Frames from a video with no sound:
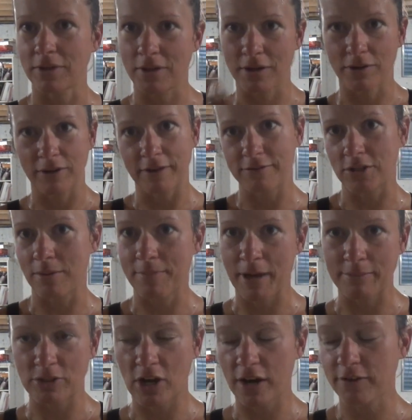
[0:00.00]
you know, gives you a
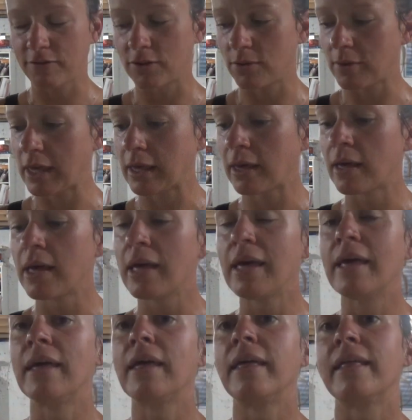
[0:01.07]
pep talk for the week.
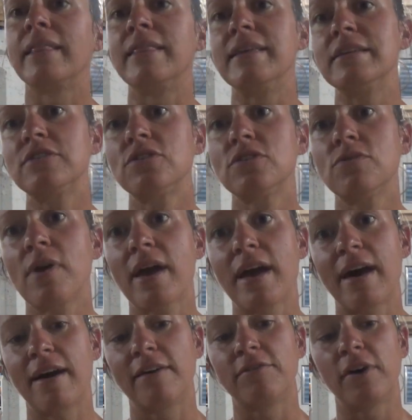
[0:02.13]
This you
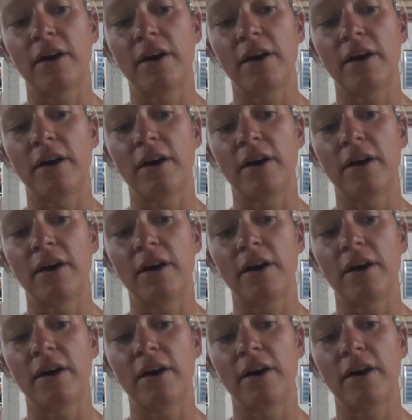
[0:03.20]
have